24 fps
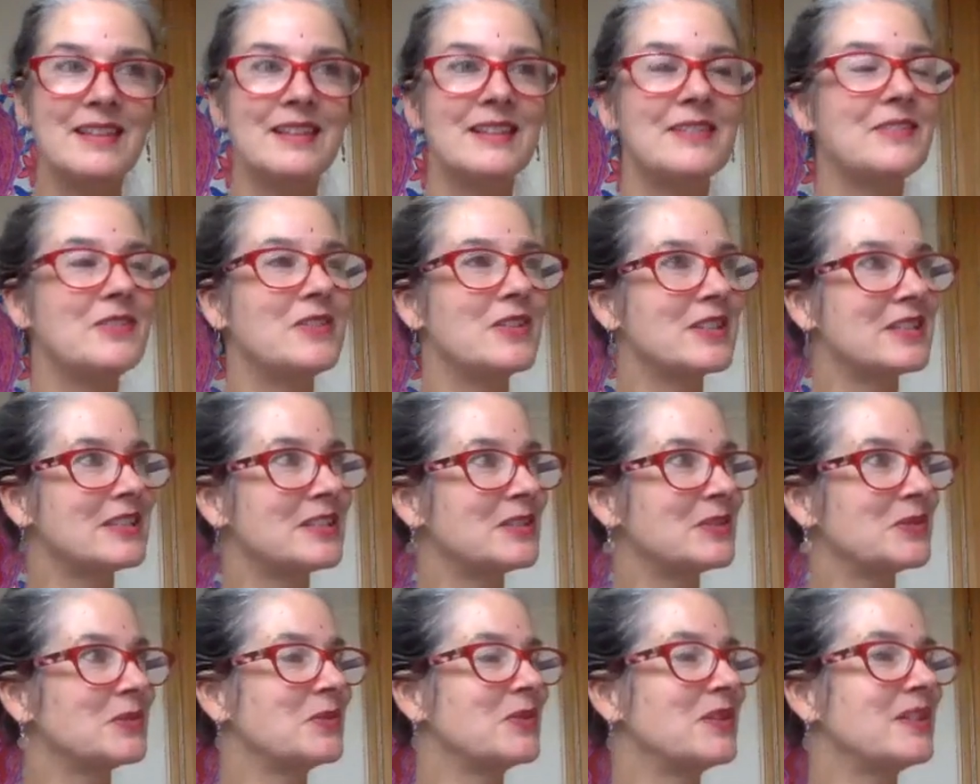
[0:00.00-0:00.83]
what's
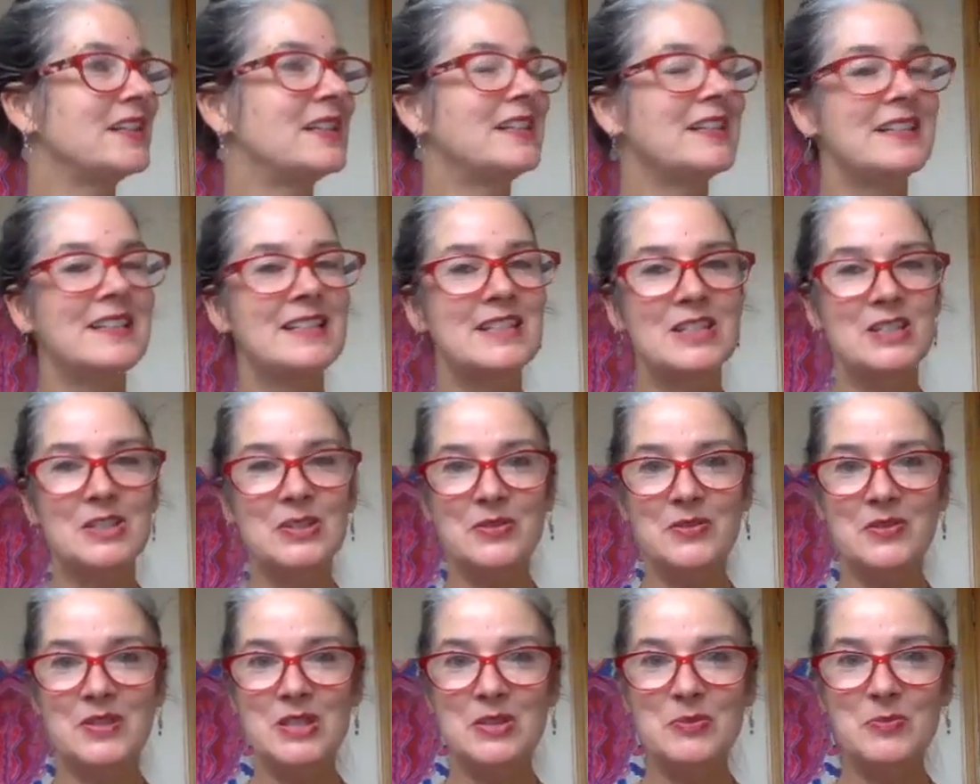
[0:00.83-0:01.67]
the word, sort
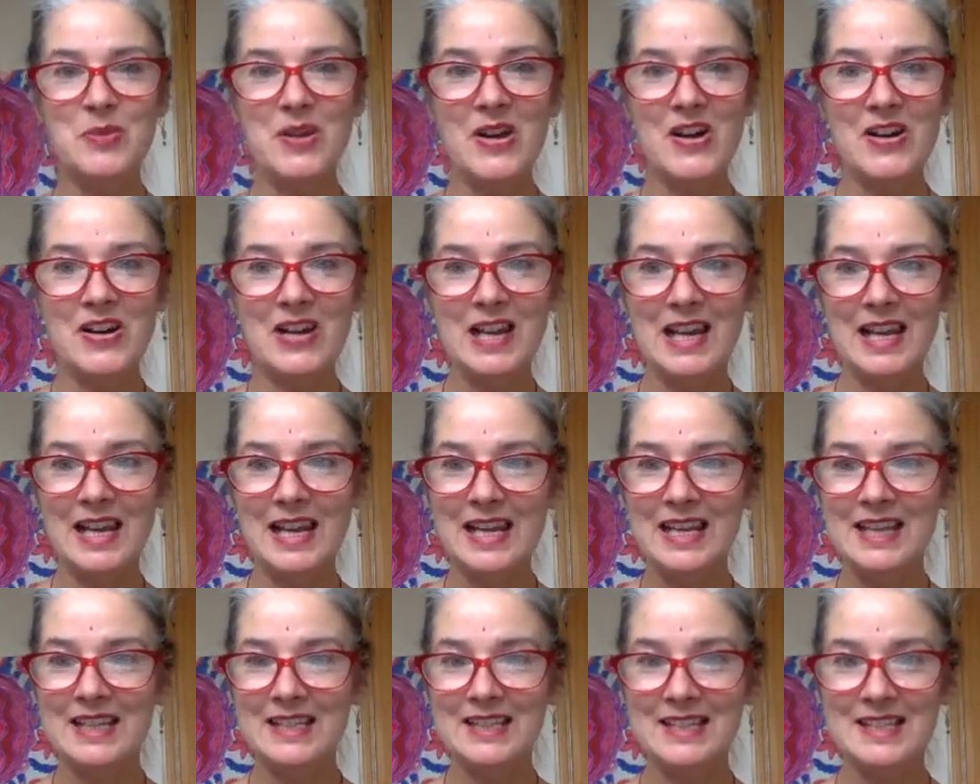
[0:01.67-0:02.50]
of
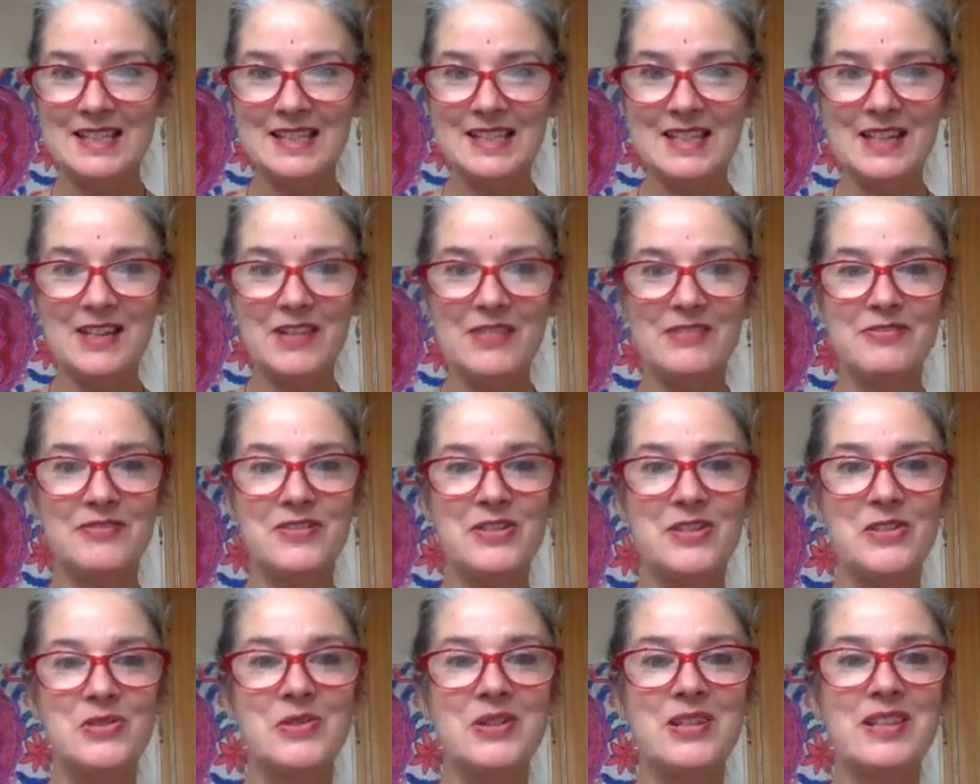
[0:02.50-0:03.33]
sparklingness that I
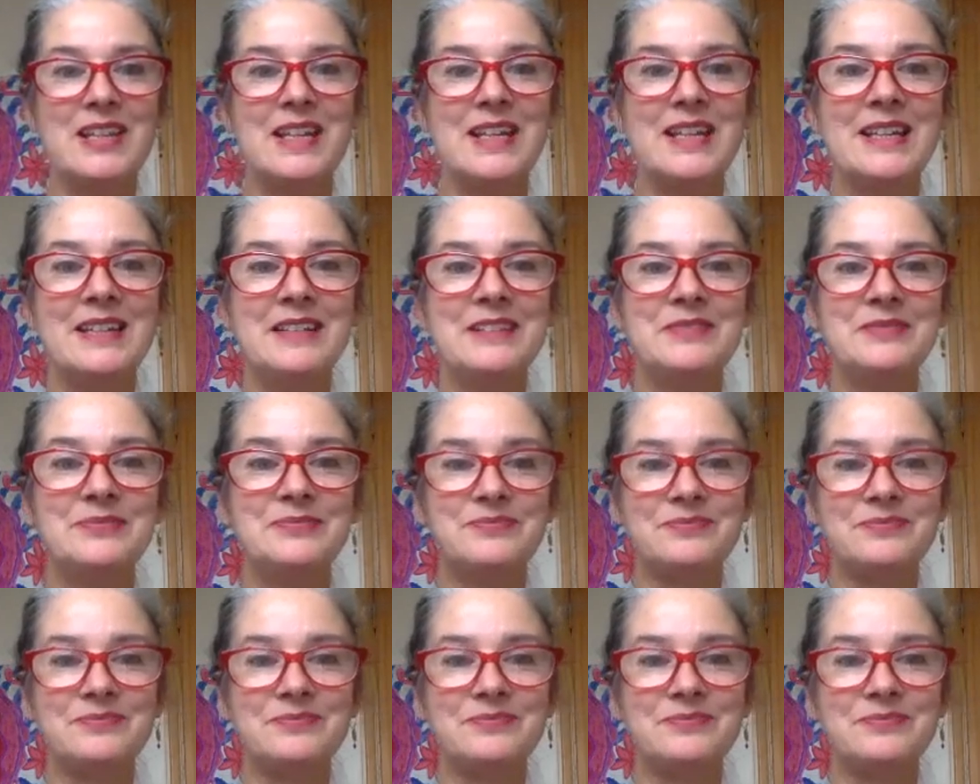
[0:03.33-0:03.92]
feel within.